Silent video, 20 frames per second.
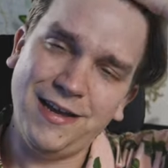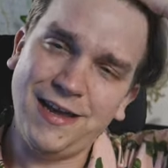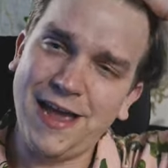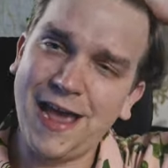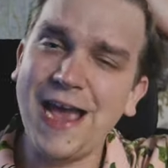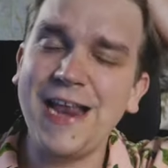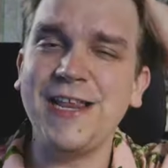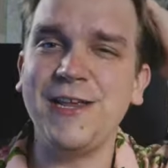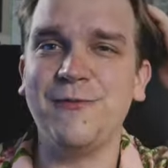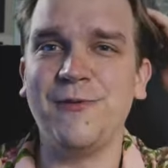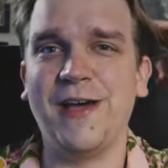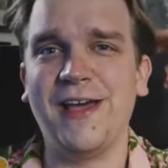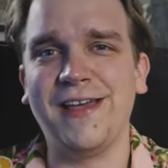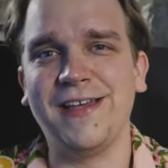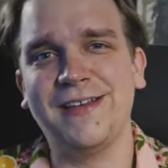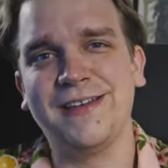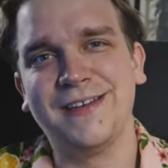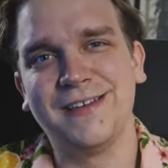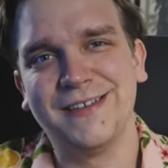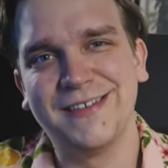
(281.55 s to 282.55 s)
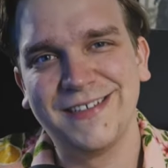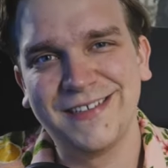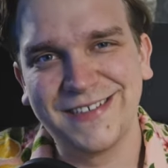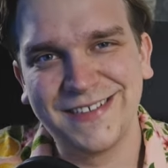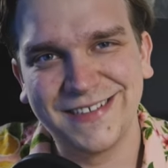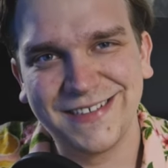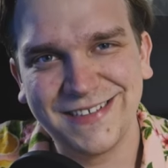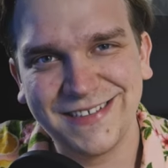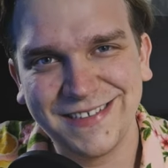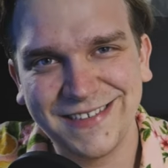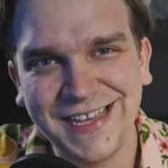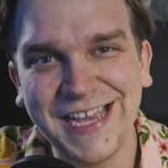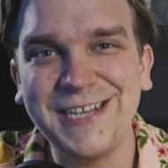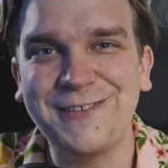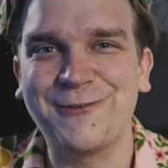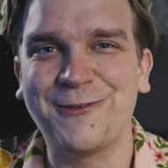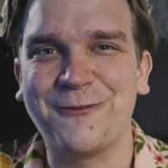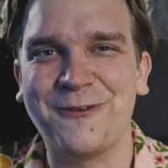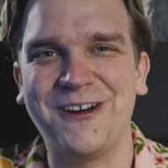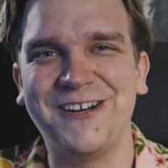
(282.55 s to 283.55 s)
Anyway, thanks
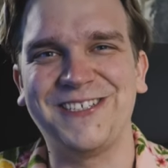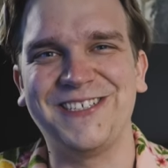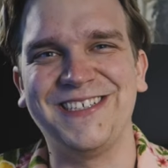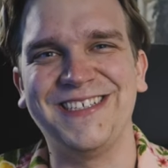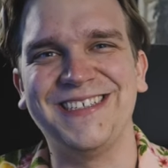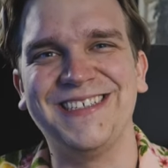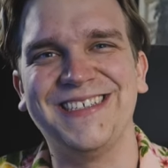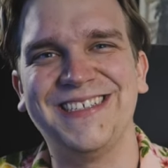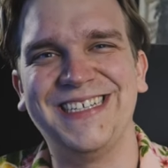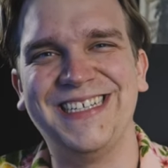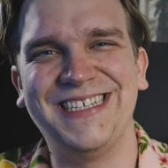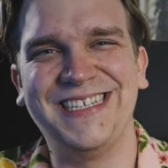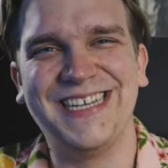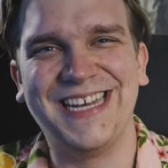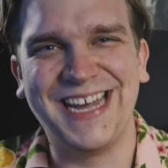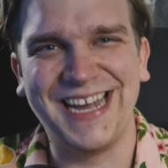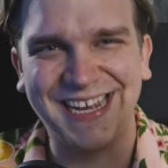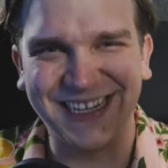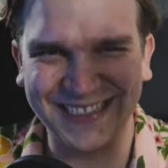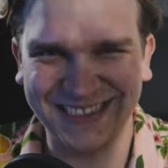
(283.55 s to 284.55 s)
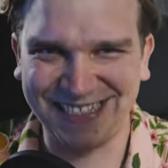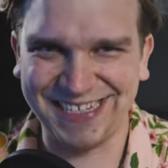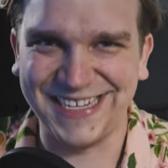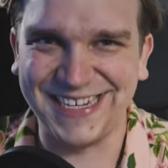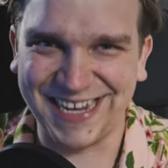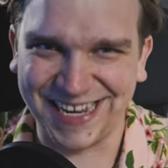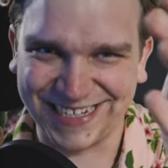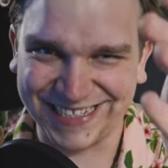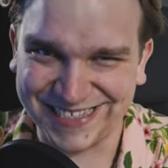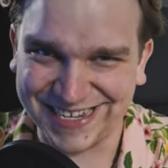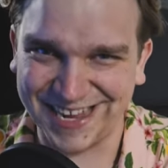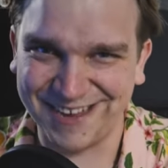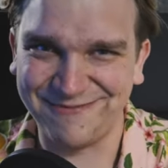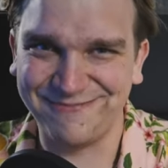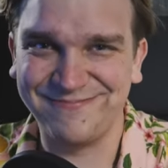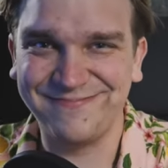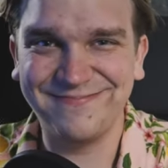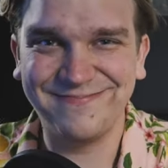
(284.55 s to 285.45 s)
for watching. I'll see you next time.